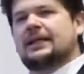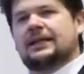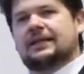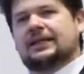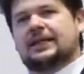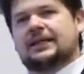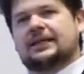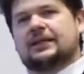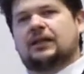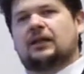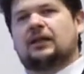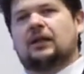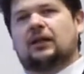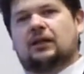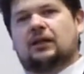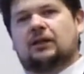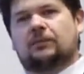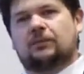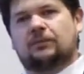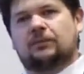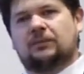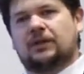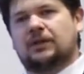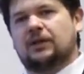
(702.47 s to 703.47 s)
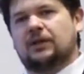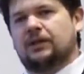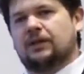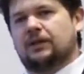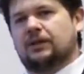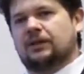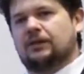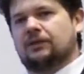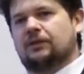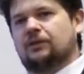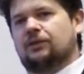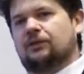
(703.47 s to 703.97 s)
This alarm
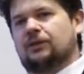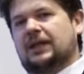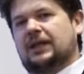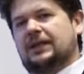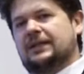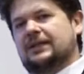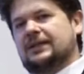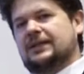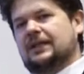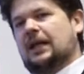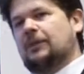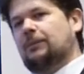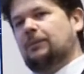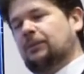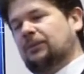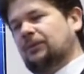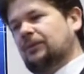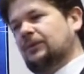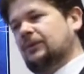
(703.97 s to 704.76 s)
raises up